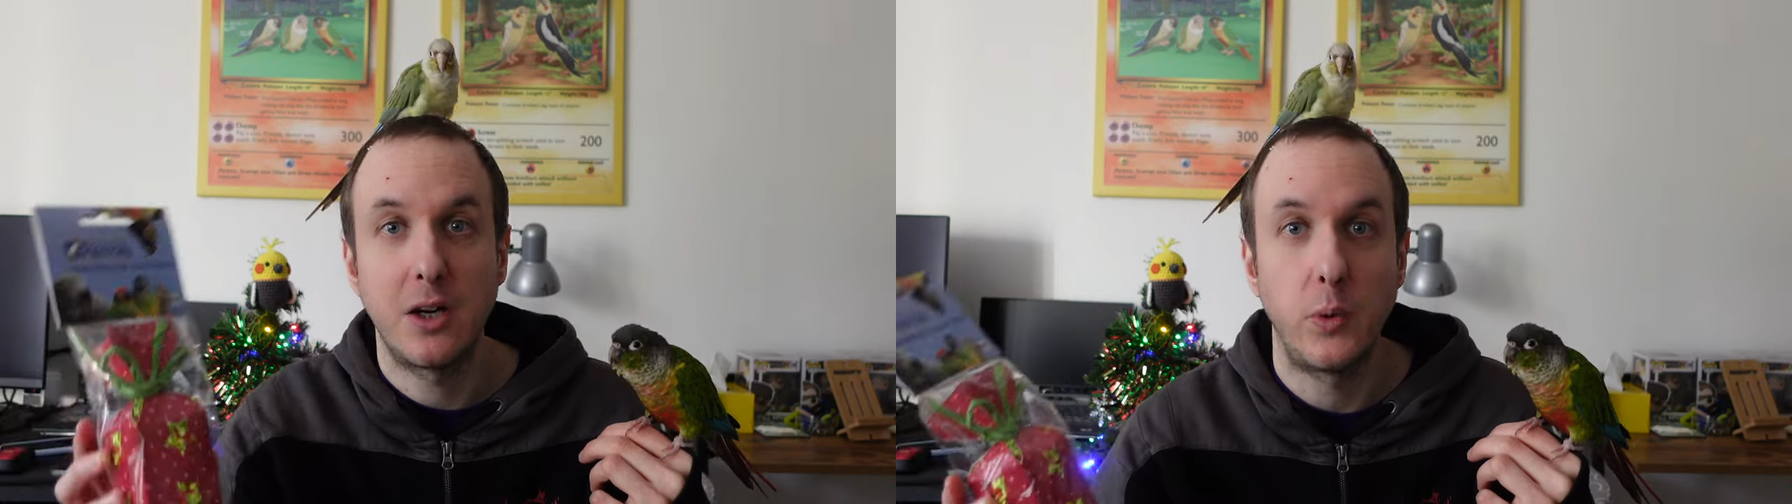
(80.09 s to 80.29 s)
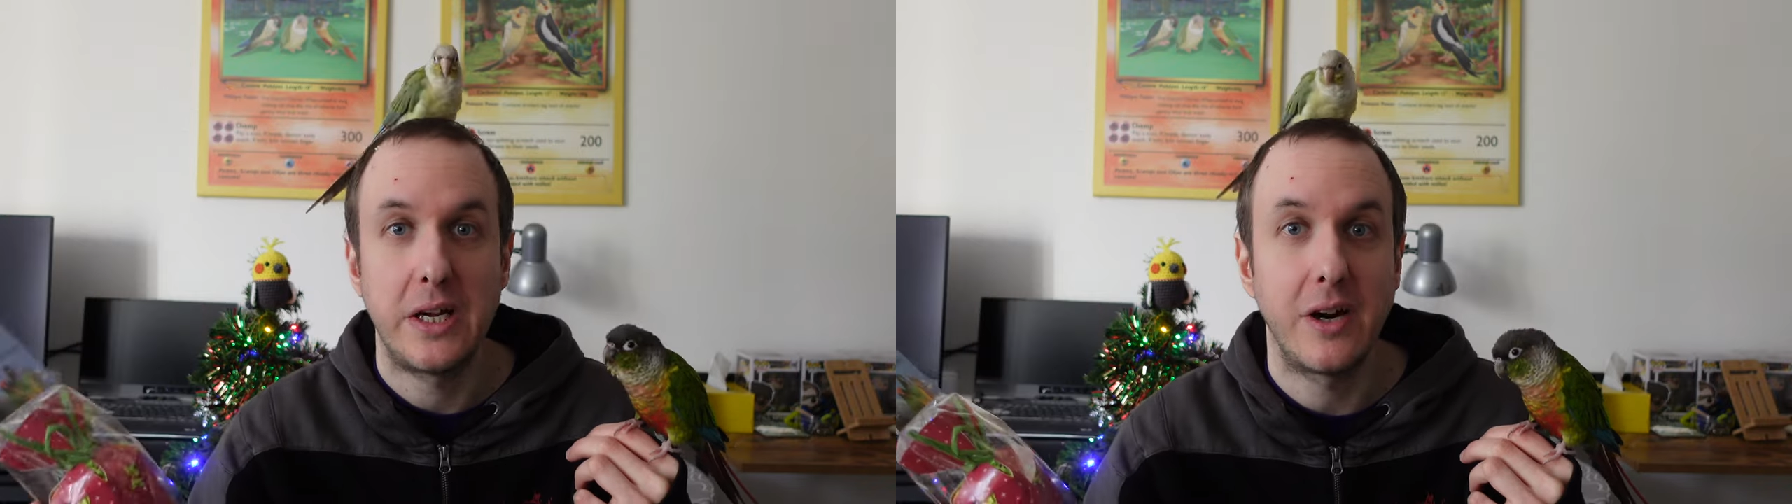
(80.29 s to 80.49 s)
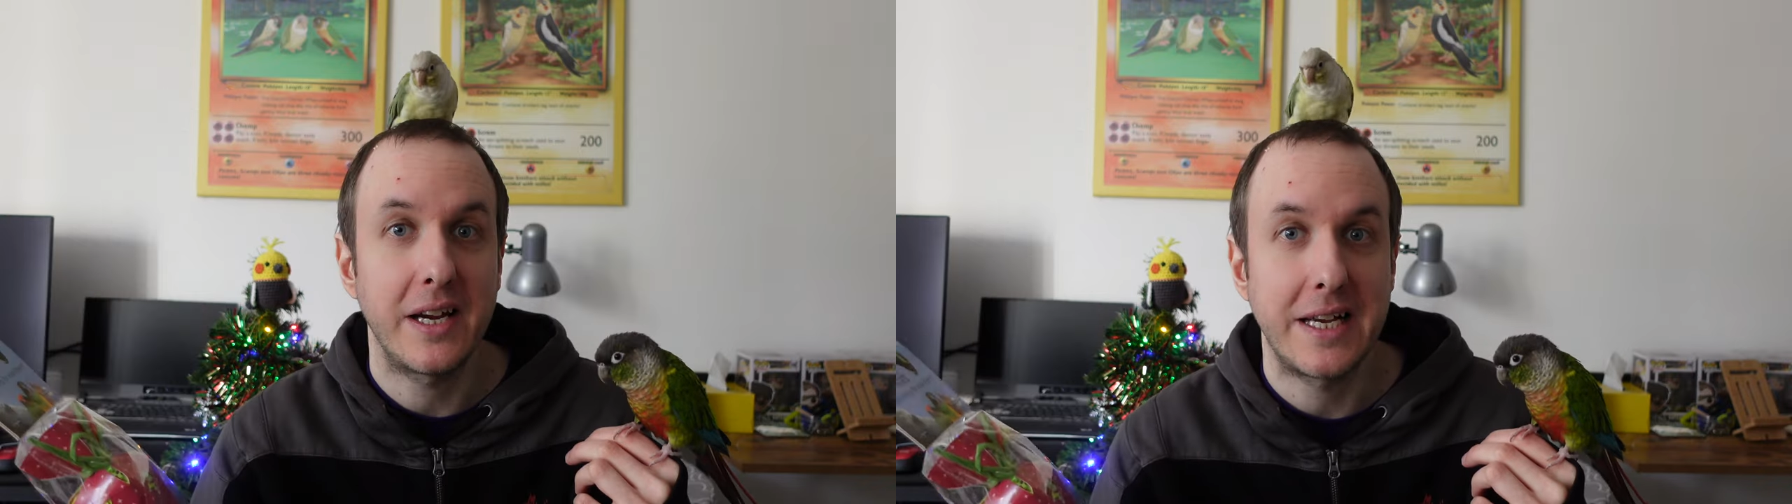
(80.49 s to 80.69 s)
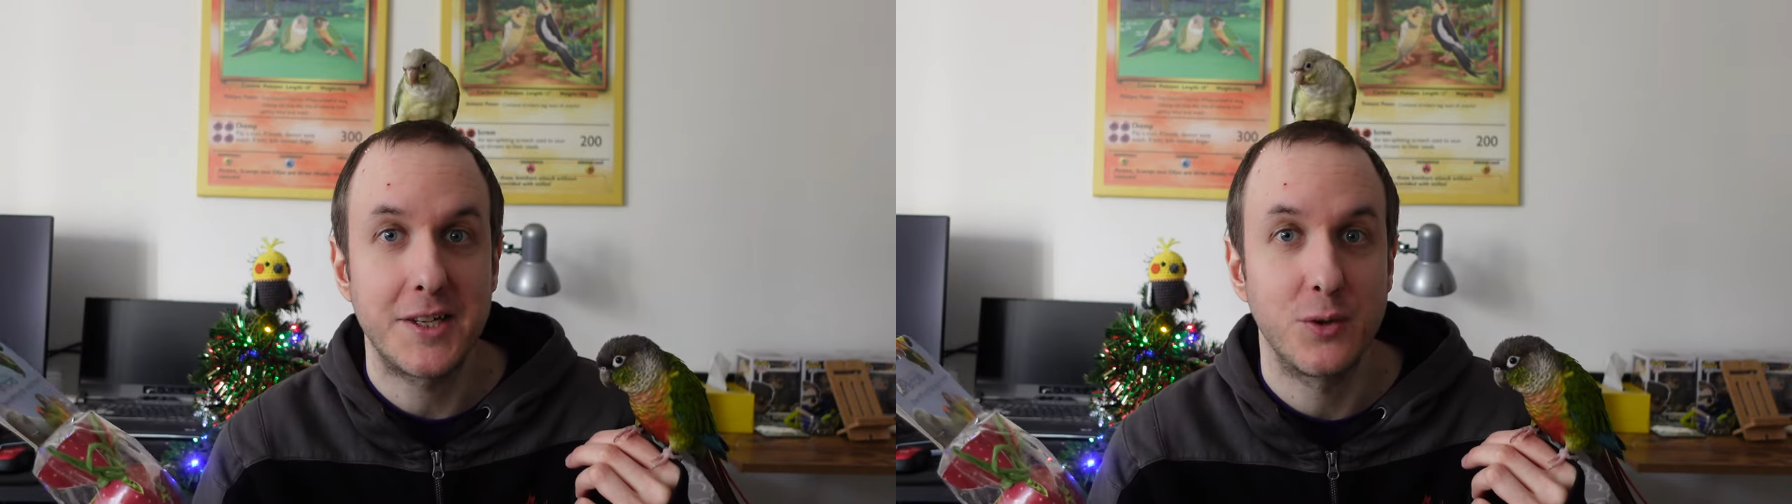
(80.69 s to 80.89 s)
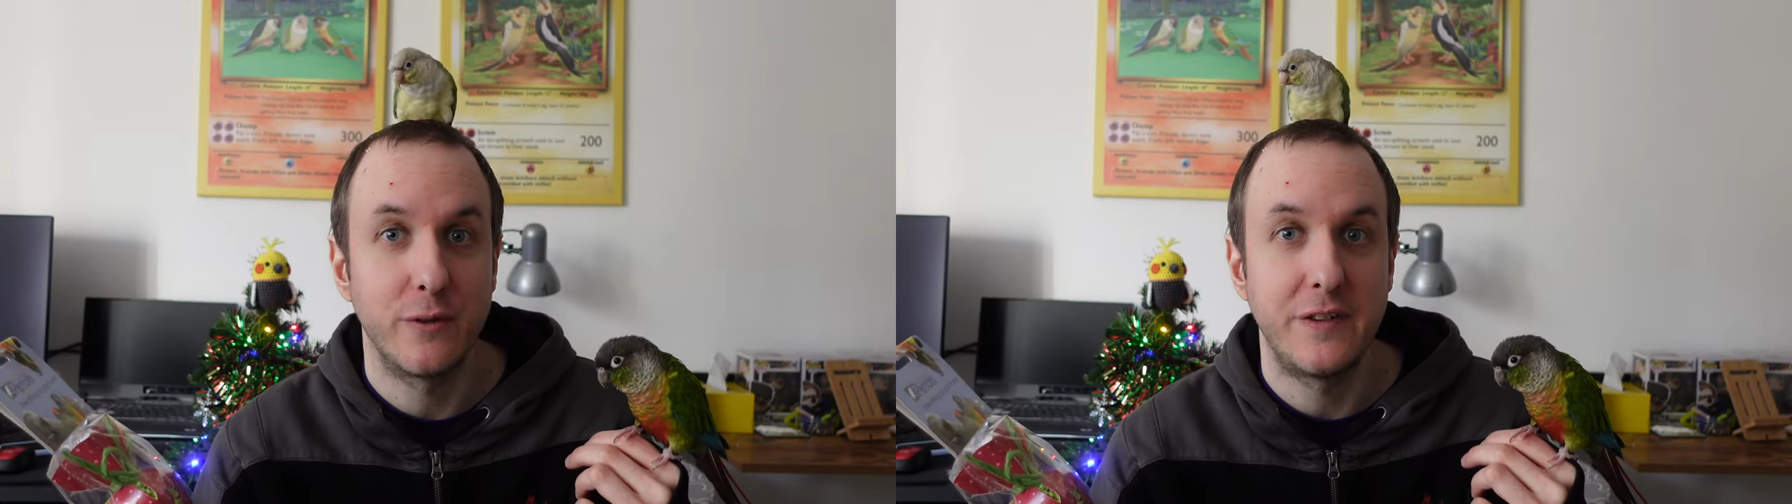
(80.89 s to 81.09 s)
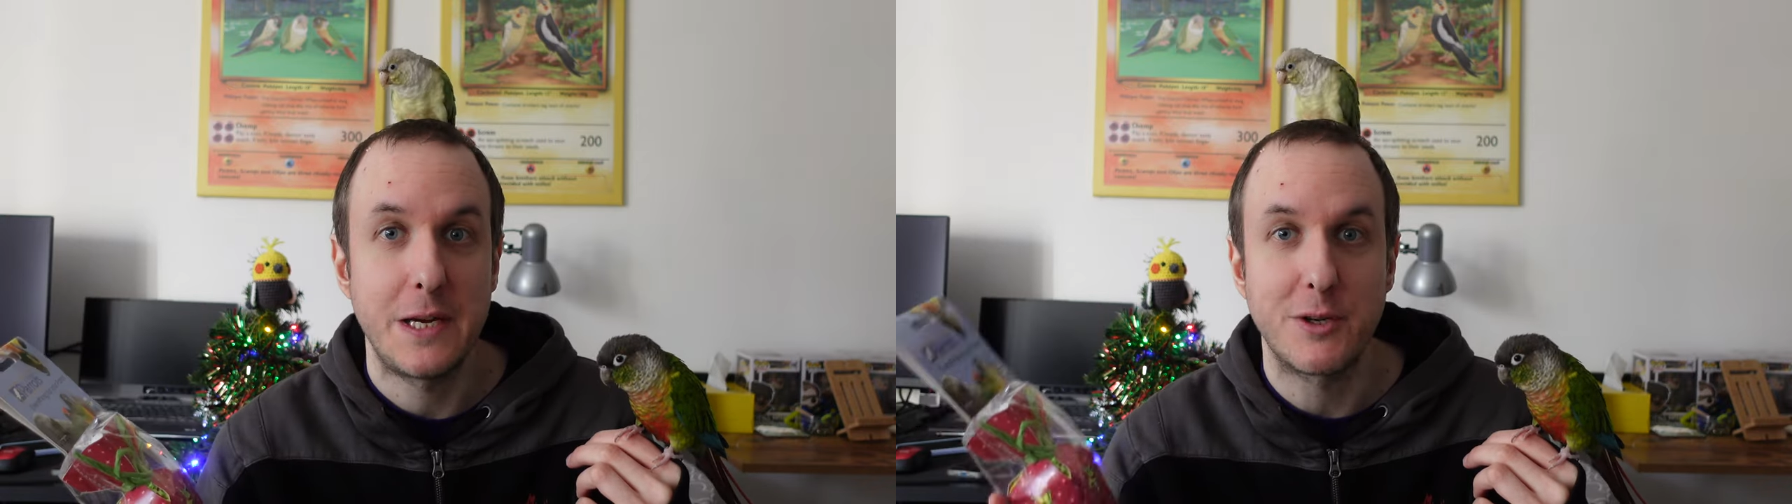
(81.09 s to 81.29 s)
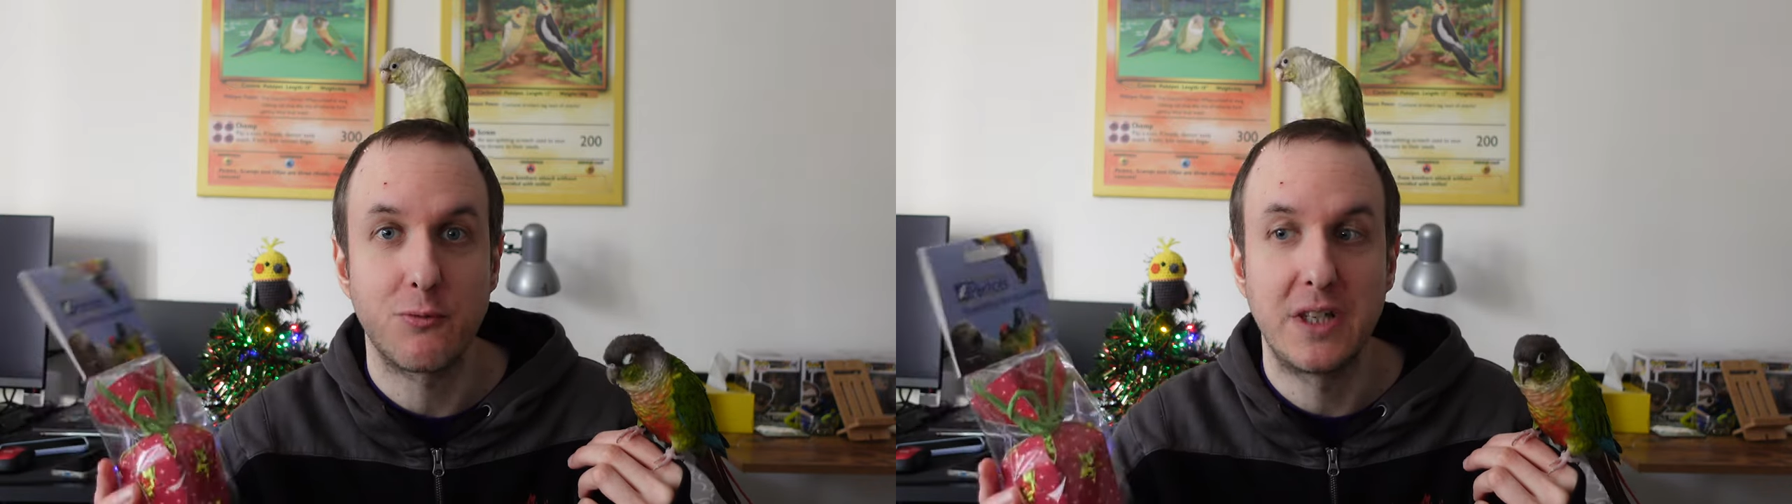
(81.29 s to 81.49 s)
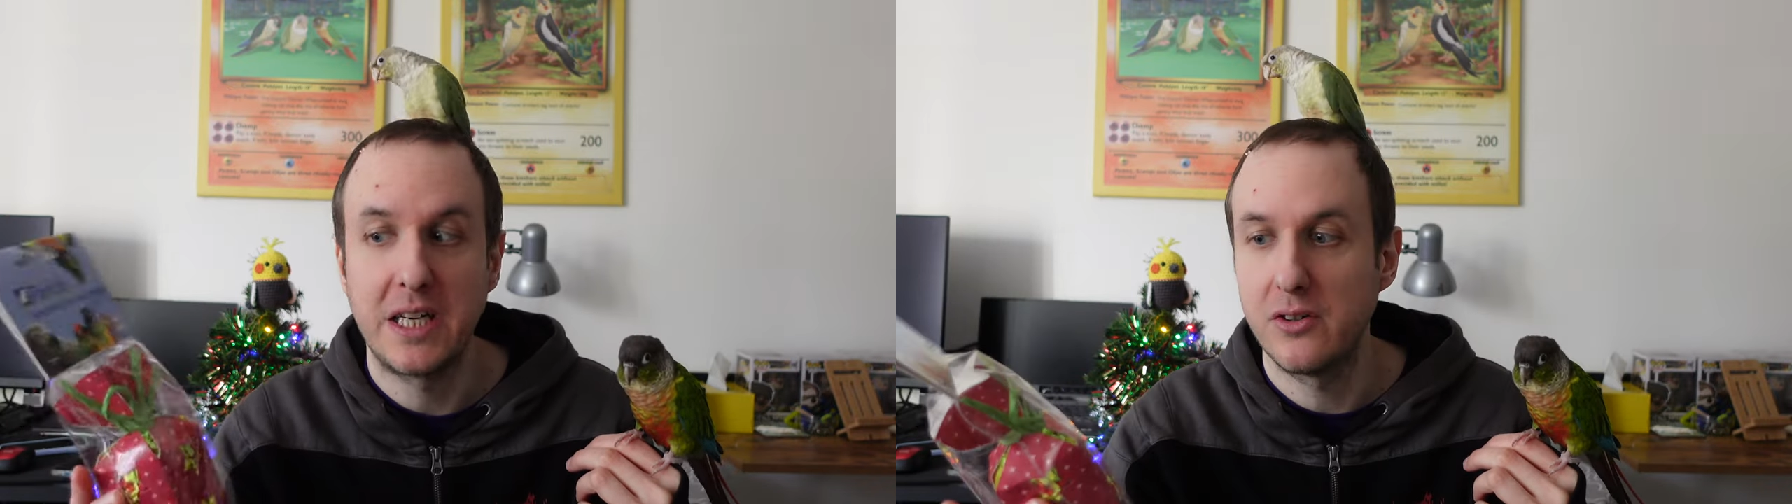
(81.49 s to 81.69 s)
We like that sort of thing, it's
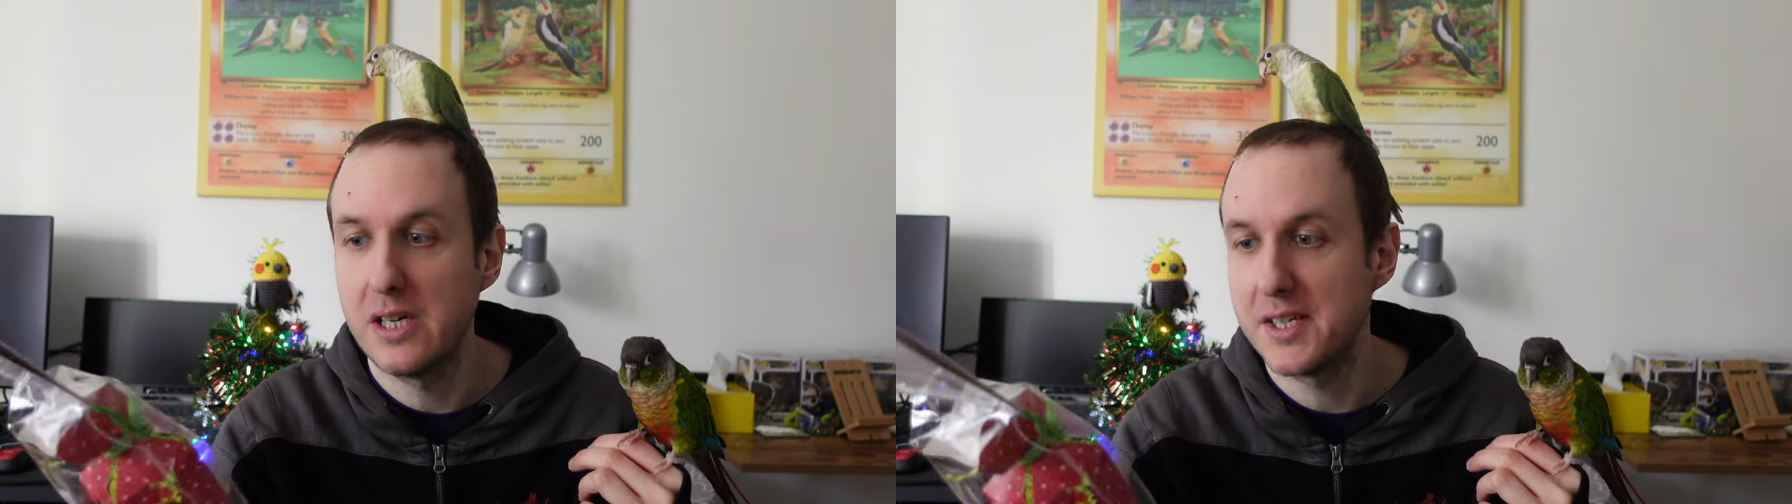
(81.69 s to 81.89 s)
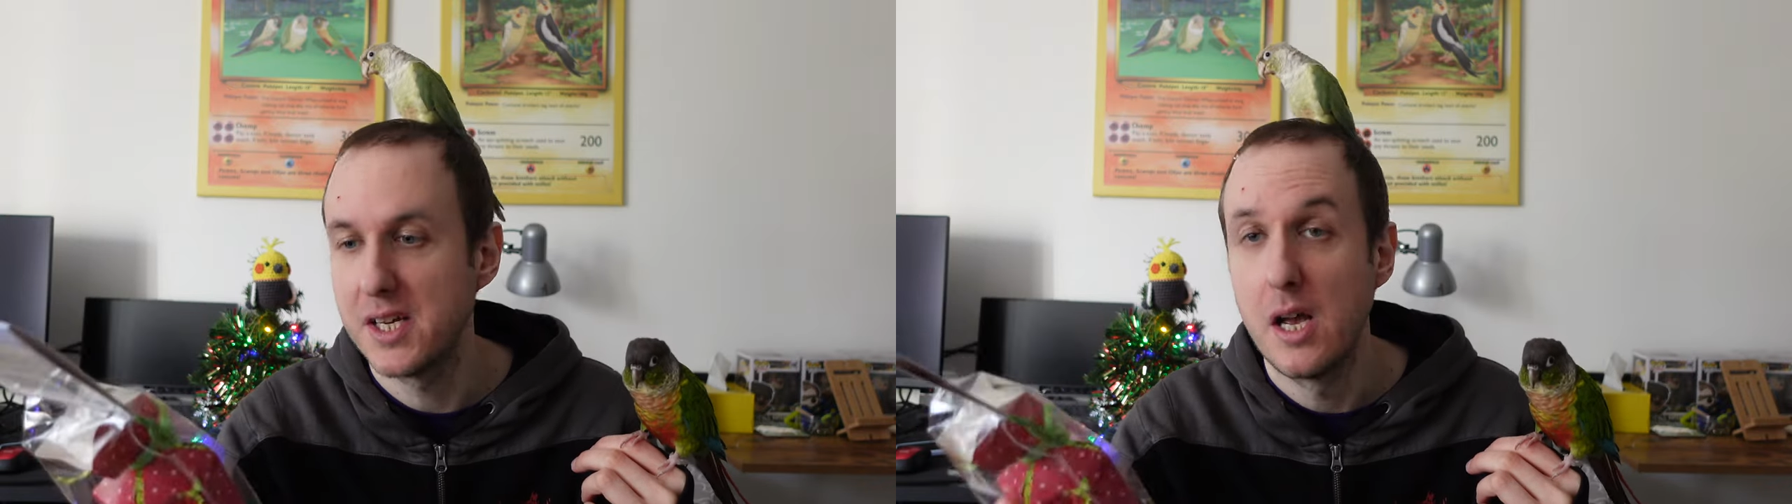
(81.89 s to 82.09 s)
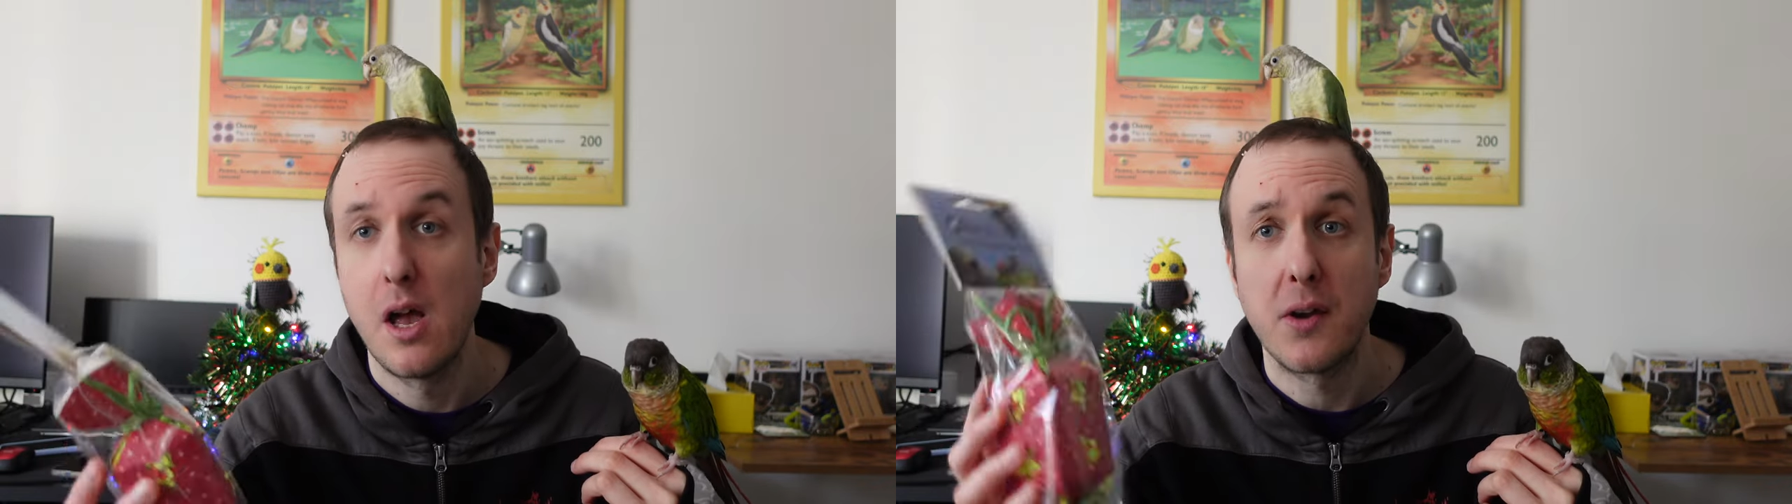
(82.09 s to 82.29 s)
really nice.